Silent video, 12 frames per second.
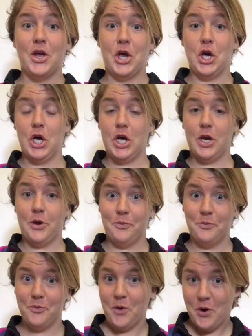Good
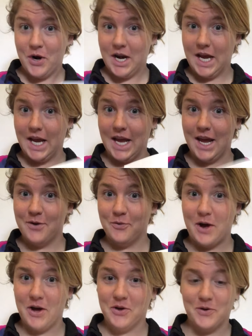morning and
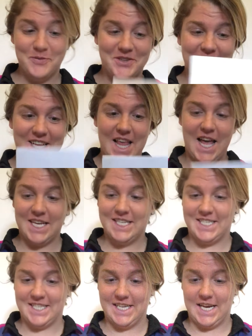welcome to
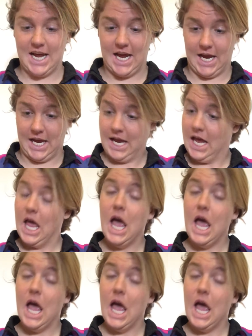class today.